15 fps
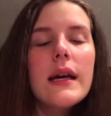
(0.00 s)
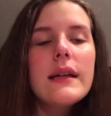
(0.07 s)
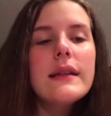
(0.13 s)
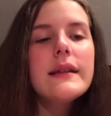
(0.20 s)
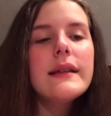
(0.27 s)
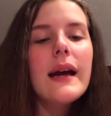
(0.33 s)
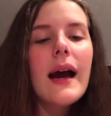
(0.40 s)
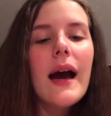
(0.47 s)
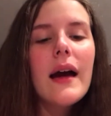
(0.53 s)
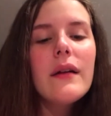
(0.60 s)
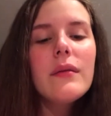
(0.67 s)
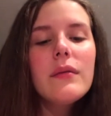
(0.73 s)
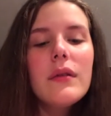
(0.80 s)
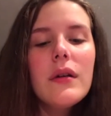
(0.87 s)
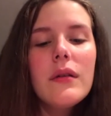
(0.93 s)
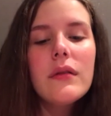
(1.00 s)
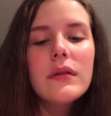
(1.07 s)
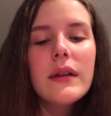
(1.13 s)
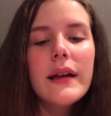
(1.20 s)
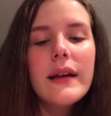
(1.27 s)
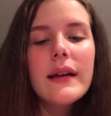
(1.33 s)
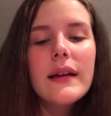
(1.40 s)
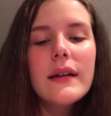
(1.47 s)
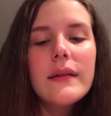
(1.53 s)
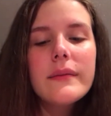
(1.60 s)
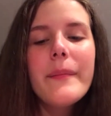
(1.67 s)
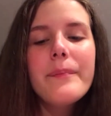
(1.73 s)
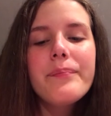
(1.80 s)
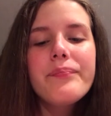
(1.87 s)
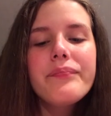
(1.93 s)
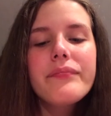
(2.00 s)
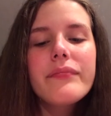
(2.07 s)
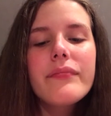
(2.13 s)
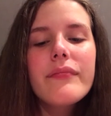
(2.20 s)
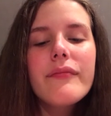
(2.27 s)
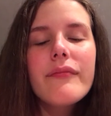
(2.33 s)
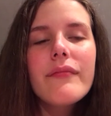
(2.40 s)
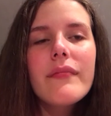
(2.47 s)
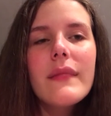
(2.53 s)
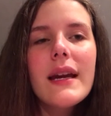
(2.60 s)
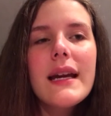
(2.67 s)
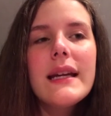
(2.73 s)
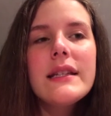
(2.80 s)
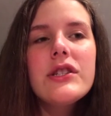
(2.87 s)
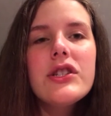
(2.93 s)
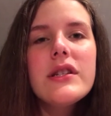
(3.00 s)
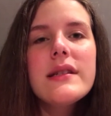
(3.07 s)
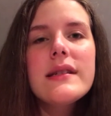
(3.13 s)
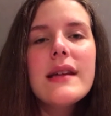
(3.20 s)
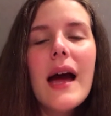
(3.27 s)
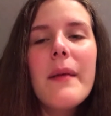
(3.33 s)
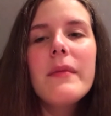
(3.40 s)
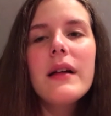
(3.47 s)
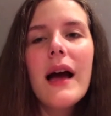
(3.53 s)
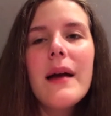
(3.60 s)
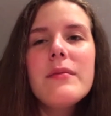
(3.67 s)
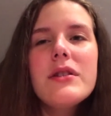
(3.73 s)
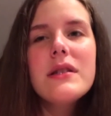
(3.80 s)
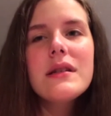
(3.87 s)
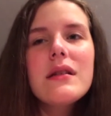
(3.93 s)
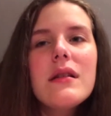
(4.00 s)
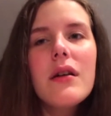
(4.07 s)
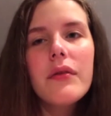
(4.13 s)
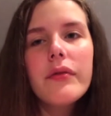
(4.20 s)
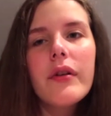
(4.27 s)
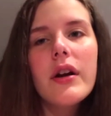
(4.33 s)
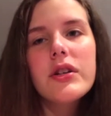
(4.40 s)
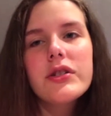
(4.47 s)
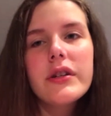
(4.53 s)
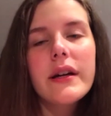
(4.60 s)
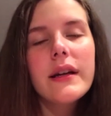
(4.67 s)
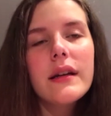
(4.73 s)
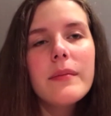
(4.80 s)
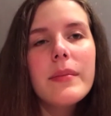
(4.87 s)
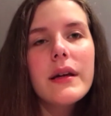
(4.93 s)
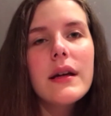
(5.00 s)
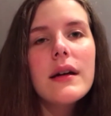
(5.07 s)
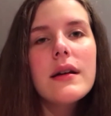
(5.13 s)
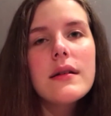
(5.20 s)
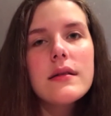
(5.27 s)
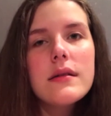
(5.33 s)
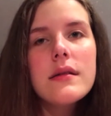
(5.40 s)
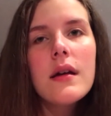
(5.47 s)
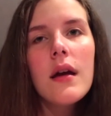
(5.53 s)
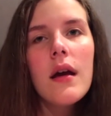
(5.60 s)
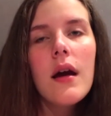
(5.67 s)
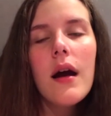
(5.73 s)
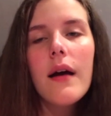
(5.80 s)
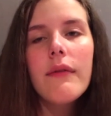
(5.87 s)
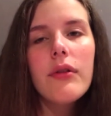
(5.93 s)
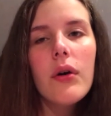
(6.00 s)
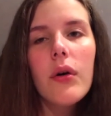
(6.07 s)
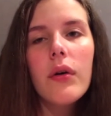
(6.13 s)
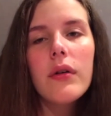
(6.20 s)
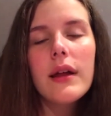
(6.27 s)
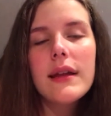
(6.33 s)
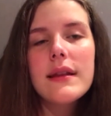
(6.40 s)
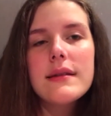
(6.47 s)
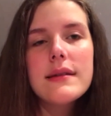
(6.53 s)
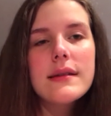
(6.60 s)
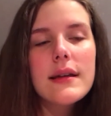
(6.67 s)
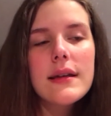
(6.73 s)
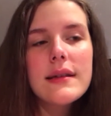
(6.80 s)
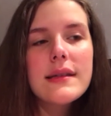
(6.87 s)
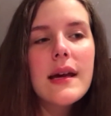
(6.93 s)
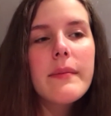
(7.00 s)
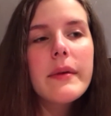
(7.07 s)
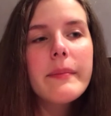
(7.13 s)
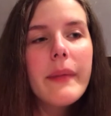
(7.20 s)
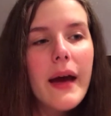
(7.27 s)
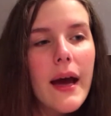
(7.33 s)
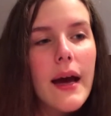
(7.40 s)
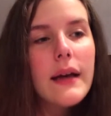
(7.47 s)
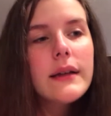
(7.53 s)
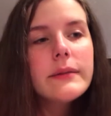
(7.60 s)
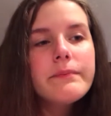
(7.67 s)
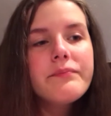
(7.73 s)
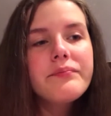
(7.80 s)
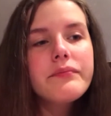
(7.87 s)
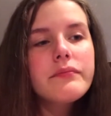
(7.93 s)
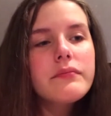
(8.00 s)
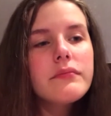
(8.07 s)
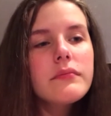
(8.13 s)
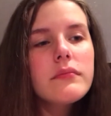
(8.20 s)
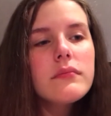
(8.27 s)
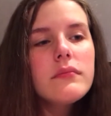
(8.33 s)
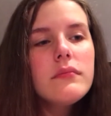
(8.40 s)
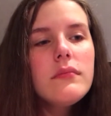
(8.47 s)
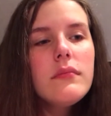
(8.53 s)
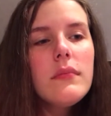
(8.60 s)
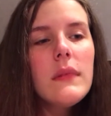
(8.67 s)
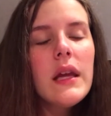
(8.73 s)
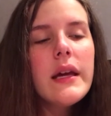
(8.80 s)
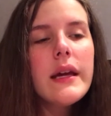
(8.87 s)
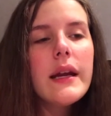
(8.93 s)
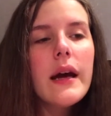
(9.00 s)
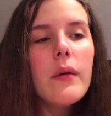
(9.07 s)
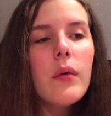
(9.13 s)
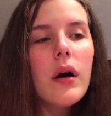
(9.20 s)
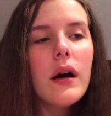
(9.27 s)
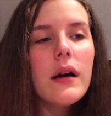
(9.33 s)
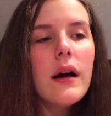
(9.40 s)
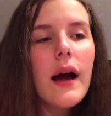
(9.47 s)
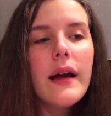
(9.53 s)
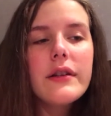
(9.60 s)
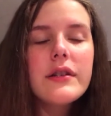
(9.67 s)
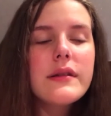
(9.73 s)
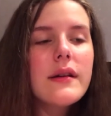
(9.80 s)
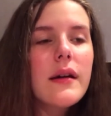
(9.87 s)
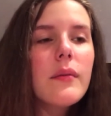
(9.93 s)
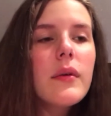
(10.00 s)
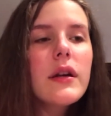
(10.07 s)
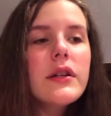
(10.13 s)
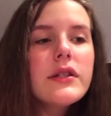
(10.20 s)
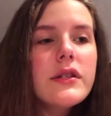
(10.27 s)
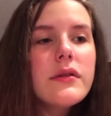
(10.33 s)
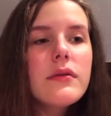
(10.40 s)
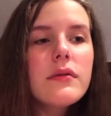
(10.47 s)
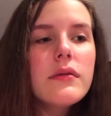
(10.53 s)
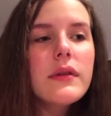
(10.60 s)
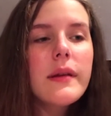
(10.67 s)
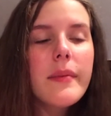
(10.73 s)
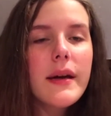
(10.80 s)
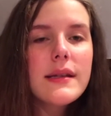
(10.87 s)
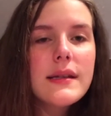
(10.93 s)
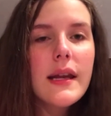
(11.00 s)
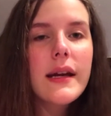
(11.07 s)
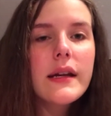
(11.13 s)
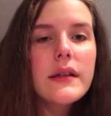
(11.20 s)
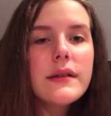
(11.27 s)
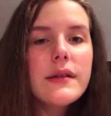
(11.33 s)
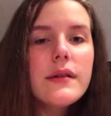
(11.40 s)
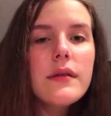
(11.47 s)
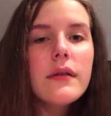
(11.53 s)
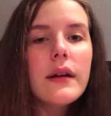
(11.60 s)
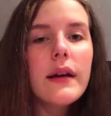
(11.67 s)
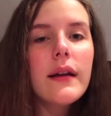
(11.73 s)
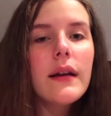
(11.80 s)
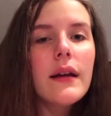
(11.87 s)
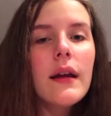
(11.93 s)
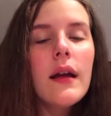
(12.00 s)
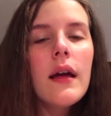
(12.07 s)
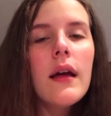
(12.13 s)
yeah, I don't know. Like it's just I'm I'm just a little frustrated because of the whole like this is gonna set me back. And I want I just I want to do the best that I can do and